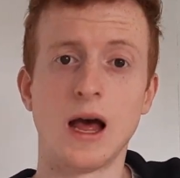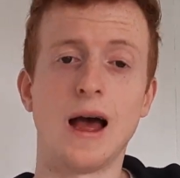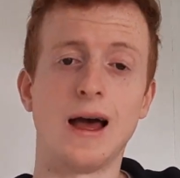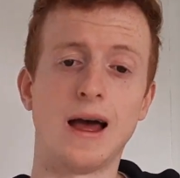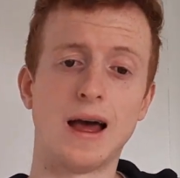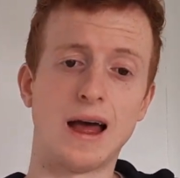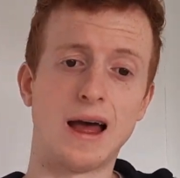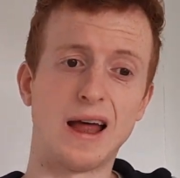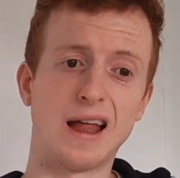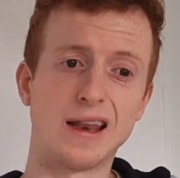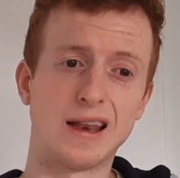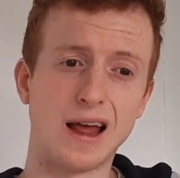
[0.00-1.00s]

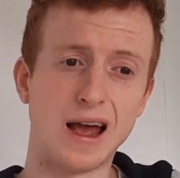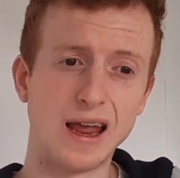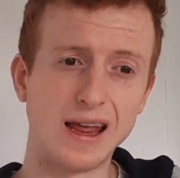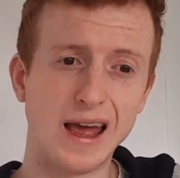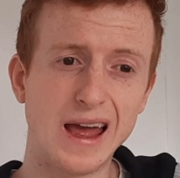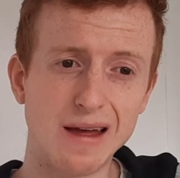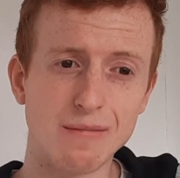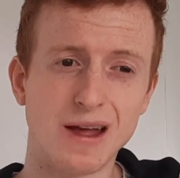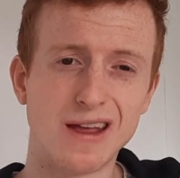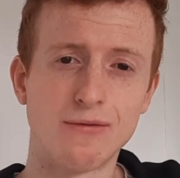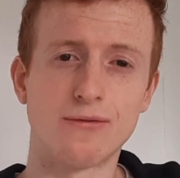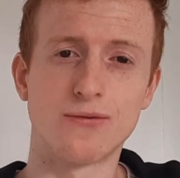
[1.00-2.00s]
And I am
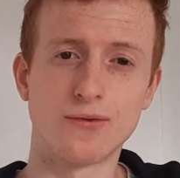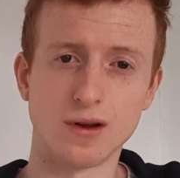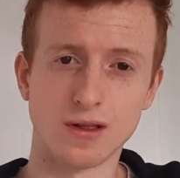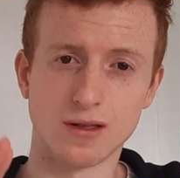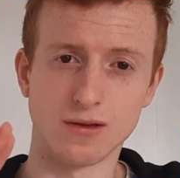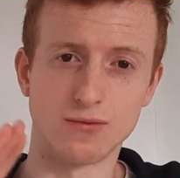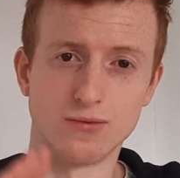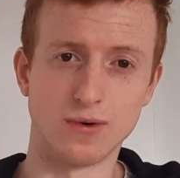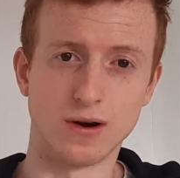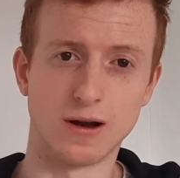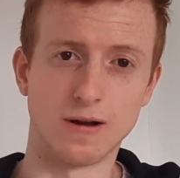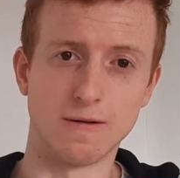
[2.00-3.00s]
a front
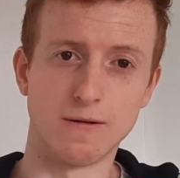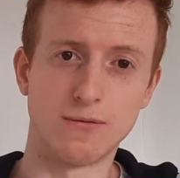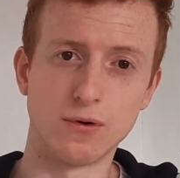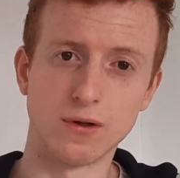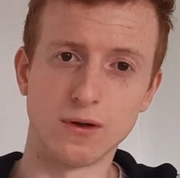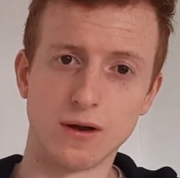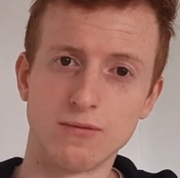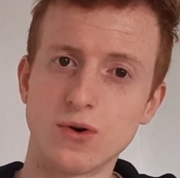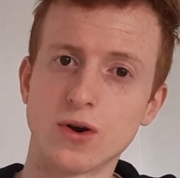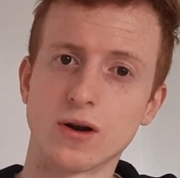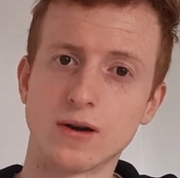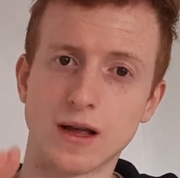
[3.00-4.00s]

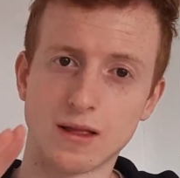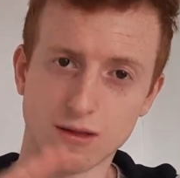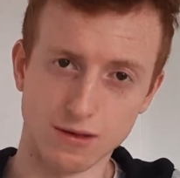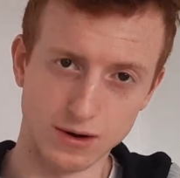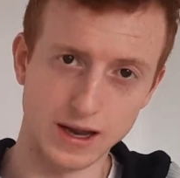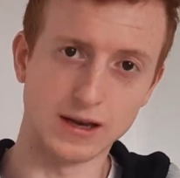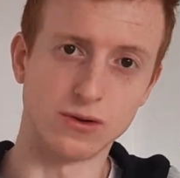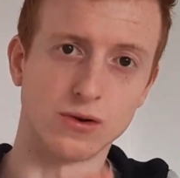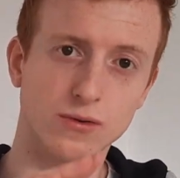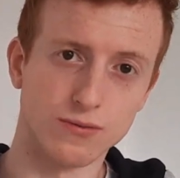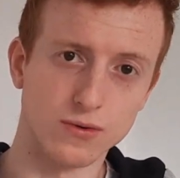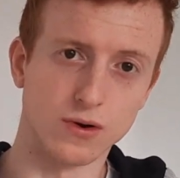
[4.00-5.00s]
runner that's landing on
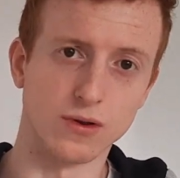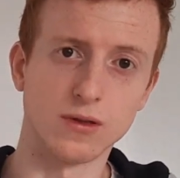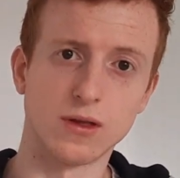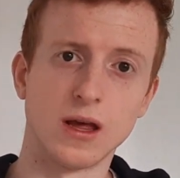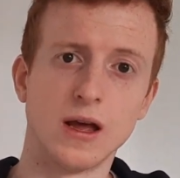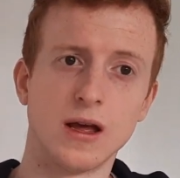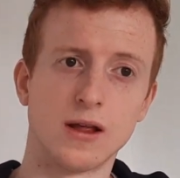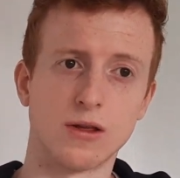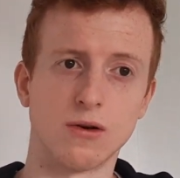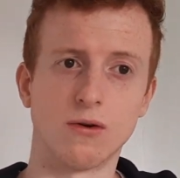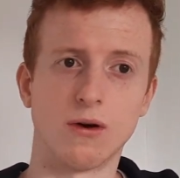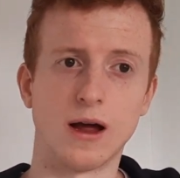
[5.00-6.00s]
the front,
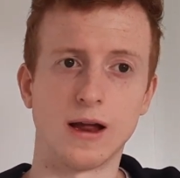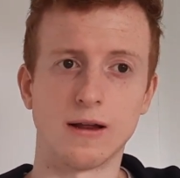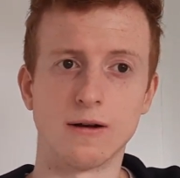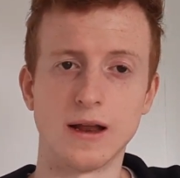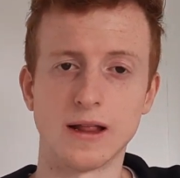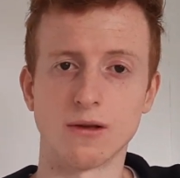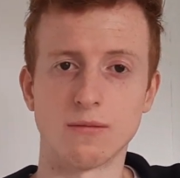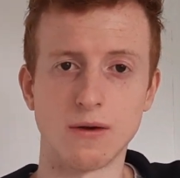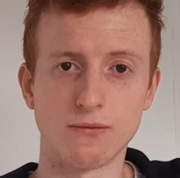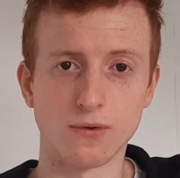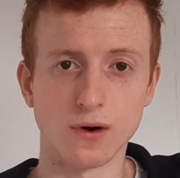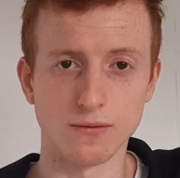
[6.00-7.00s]
so I land on my
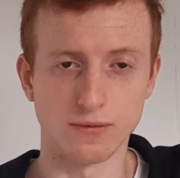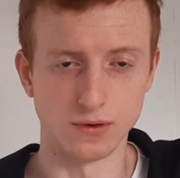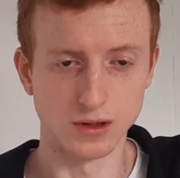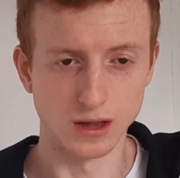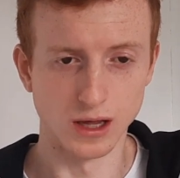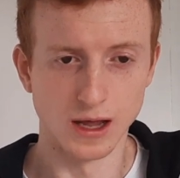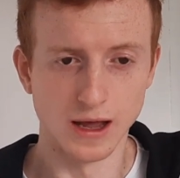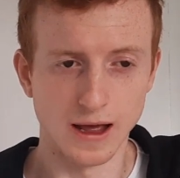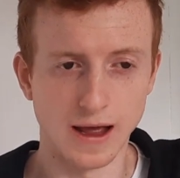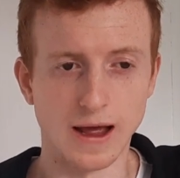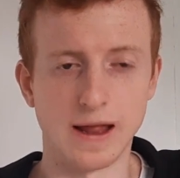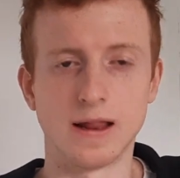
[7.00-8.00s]
forefoot,
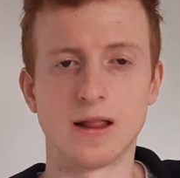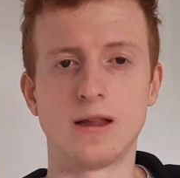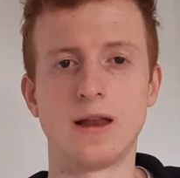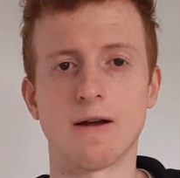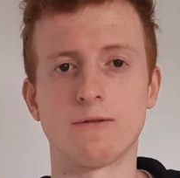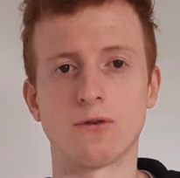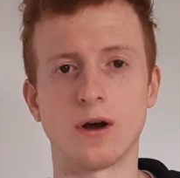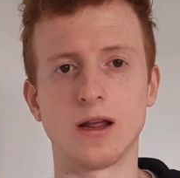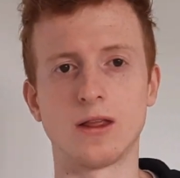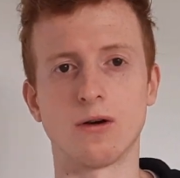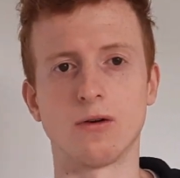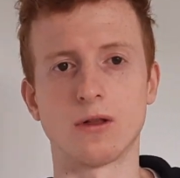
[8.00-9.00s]
and therefore I
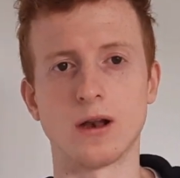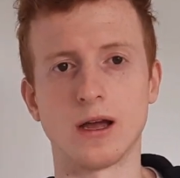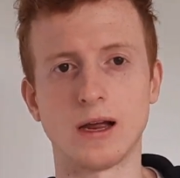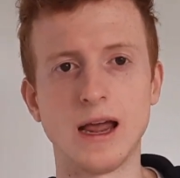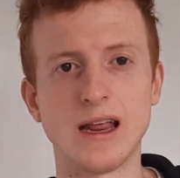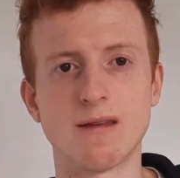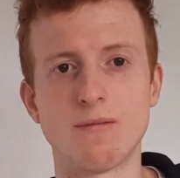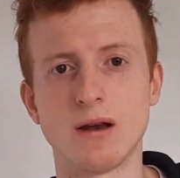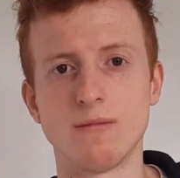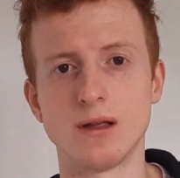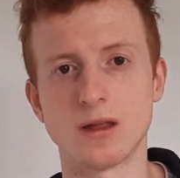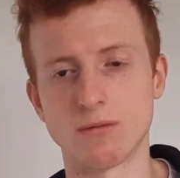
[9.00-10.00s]
chose like 8
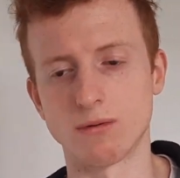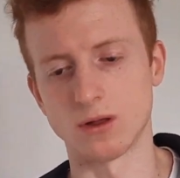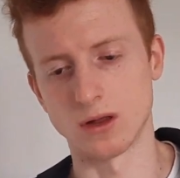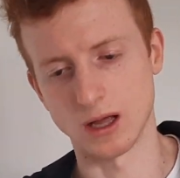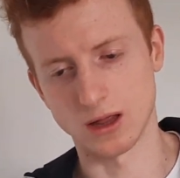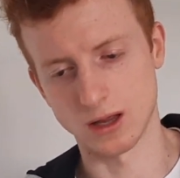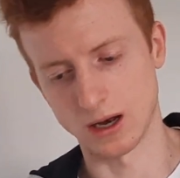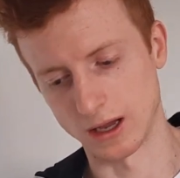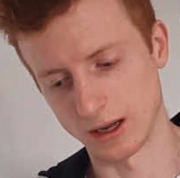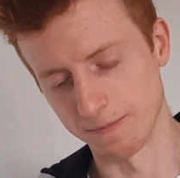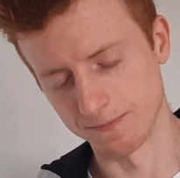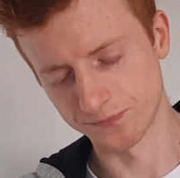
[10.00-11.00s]
millimeters because that's
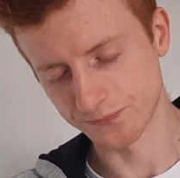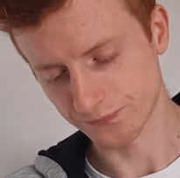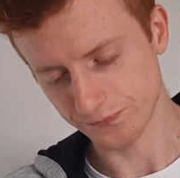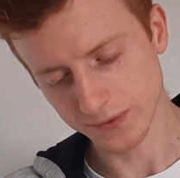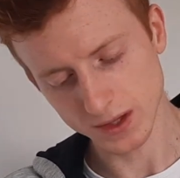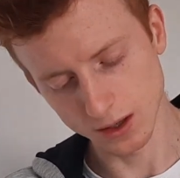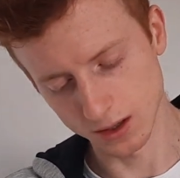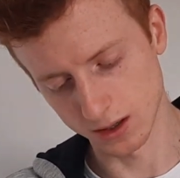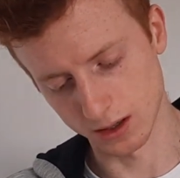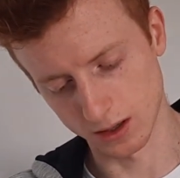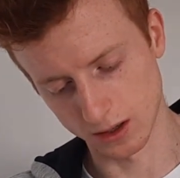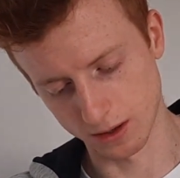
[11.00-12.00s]
like
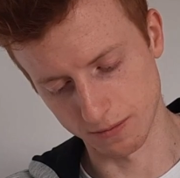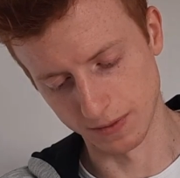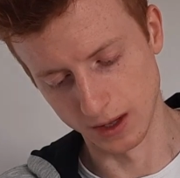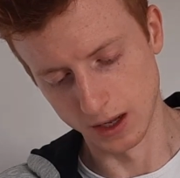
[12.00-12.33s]
a